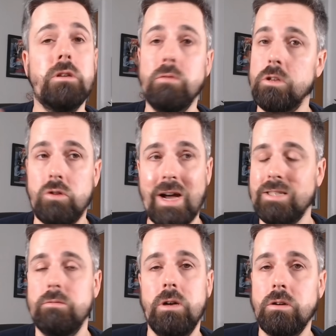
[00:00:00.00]
with the track,
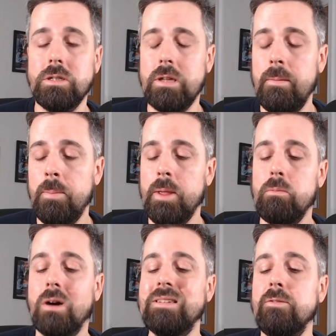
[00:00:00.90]
to be honest.
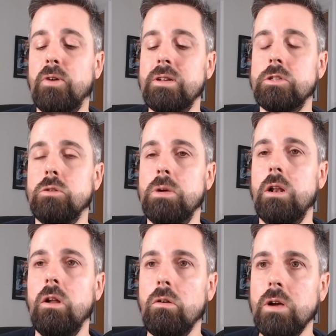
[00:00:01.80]
But I did find it took me
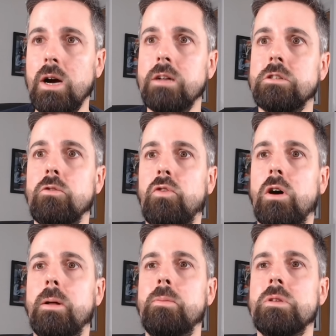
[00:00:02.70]
longer to
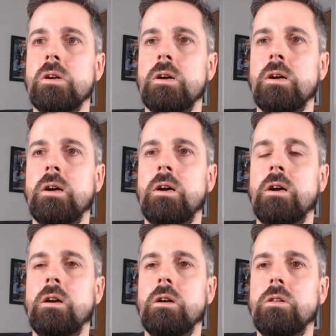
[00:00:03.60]
find
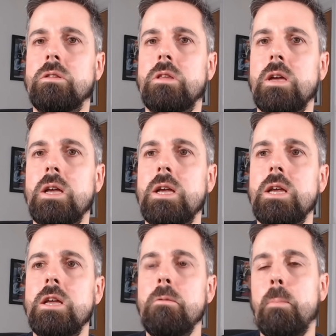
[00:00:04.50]

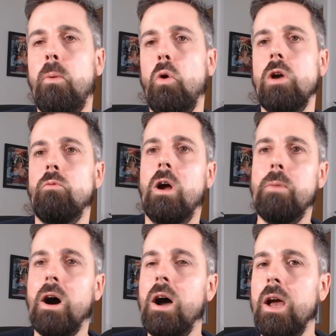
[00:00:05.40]
the point
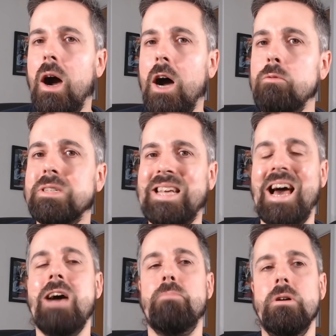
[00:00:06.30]
whereby I was
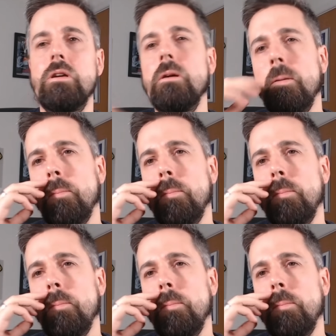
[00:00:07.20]
happy.